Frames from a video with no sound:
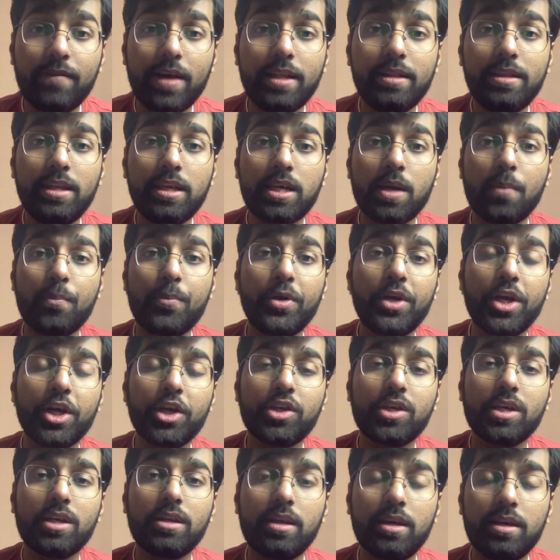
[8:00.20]
when the
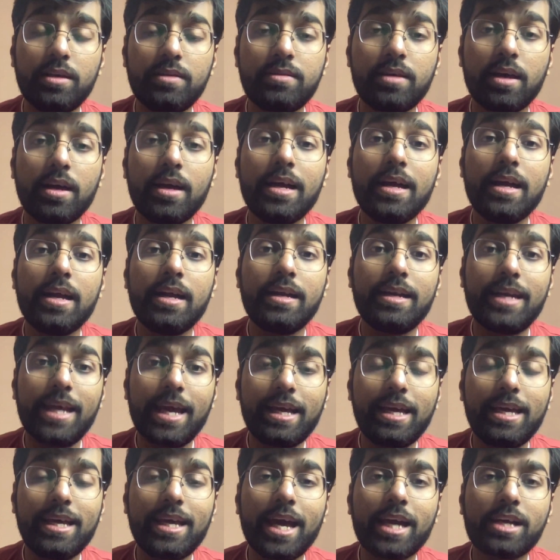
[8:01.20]
computation is
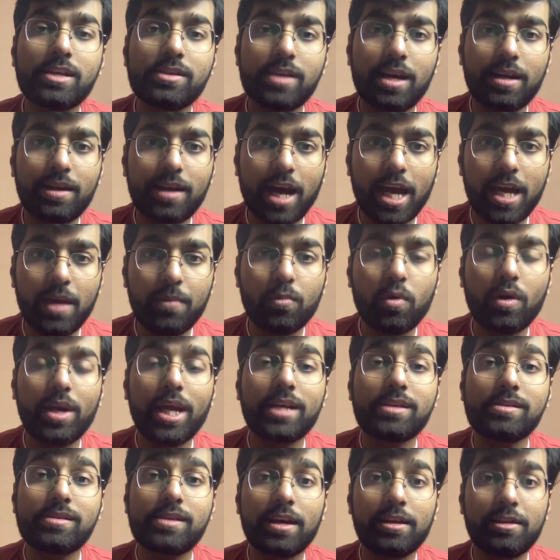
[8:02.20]
taking extra time or
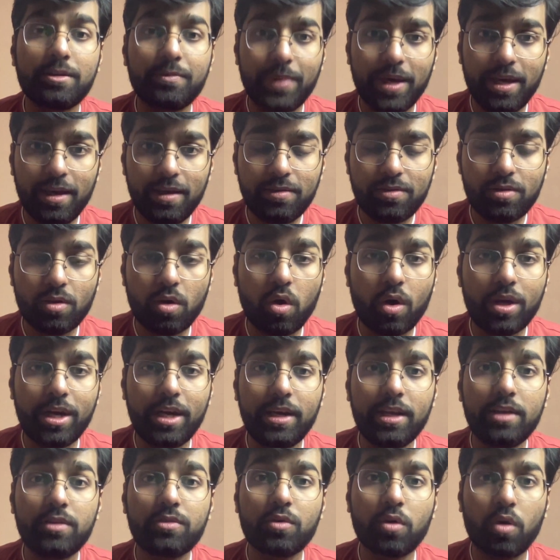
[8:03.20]
extra space or
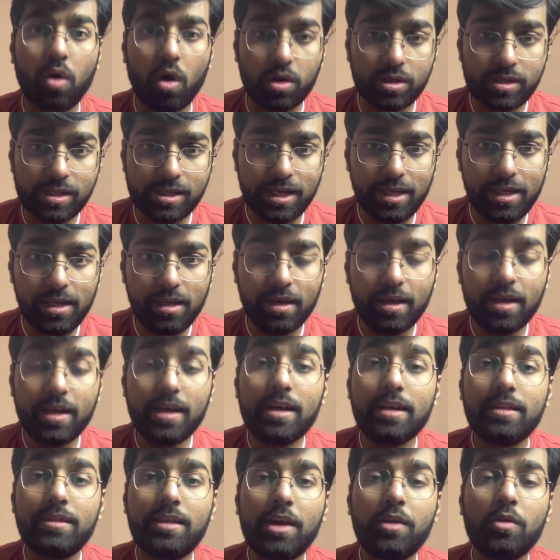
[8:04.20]
it is costly,
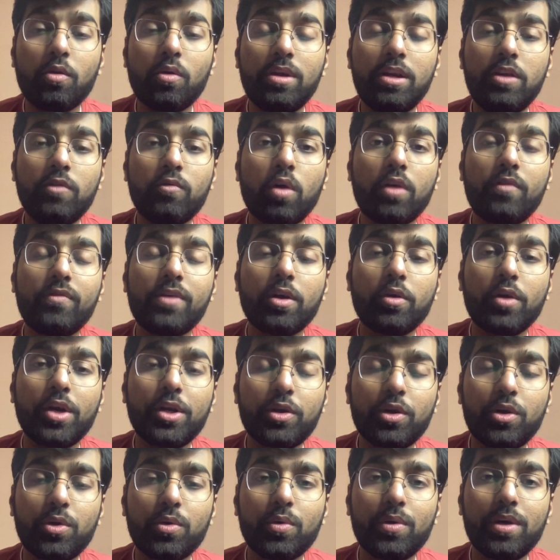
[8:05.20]
then only what we are
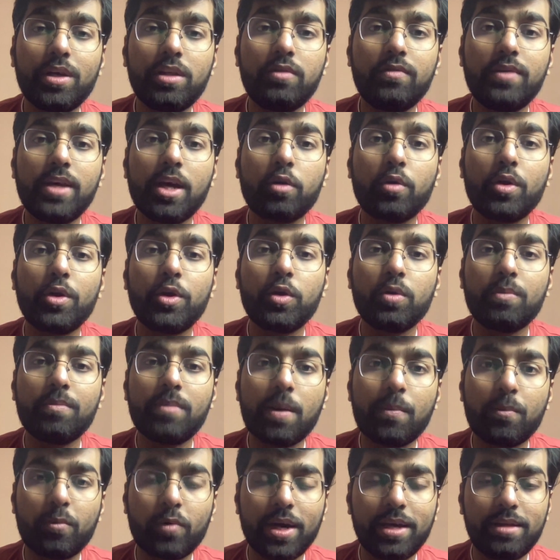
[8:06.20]
going to do is we are going to
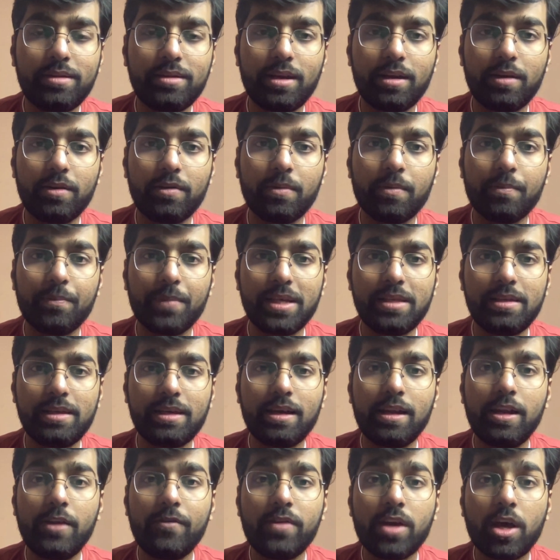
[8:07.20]
memorize it.
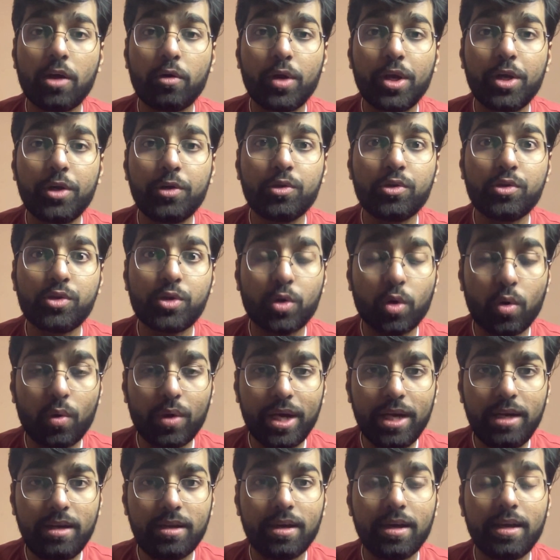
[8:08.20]
Basically, we are going to
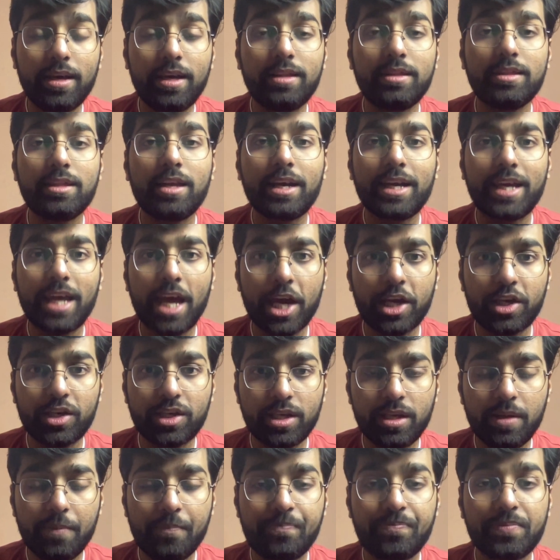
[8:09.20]
store it in the
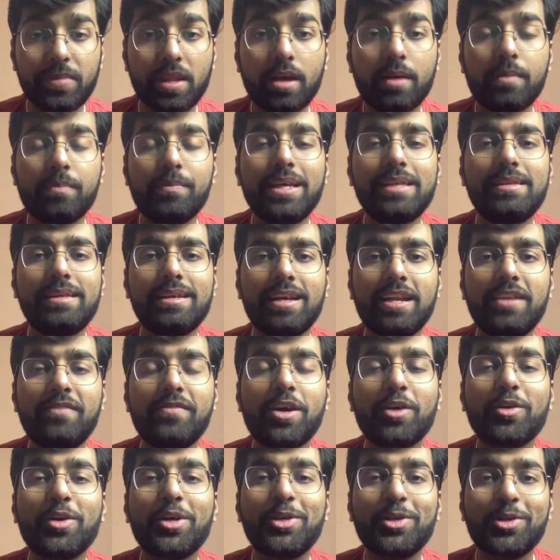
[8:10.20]
cache. Basically,
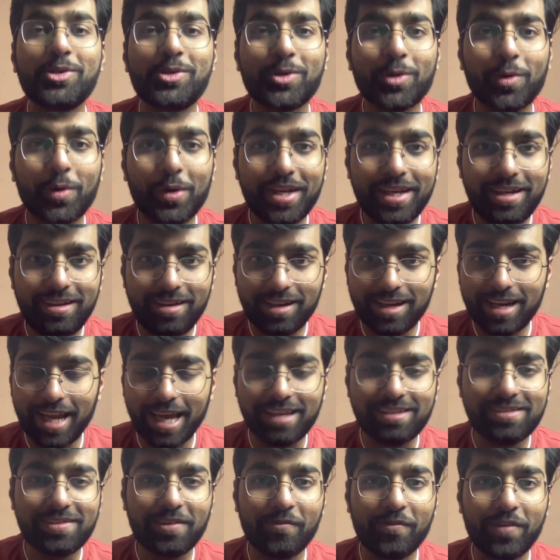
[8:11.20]
we are going to store it
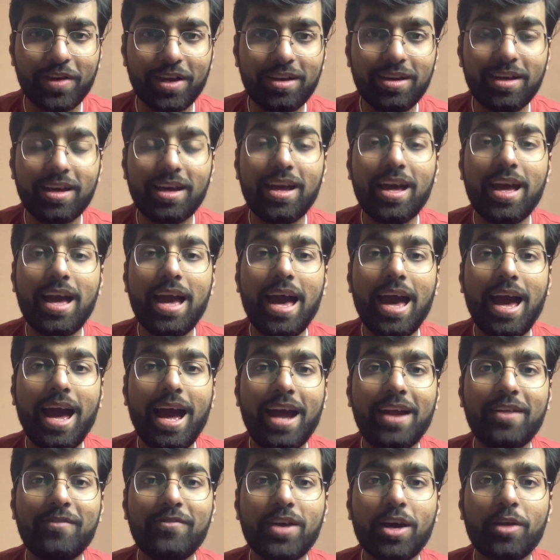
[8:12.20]
like somewhere
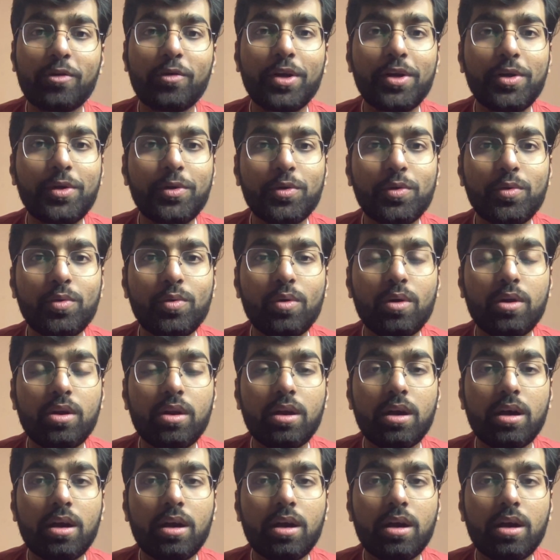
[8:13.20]
and we are going to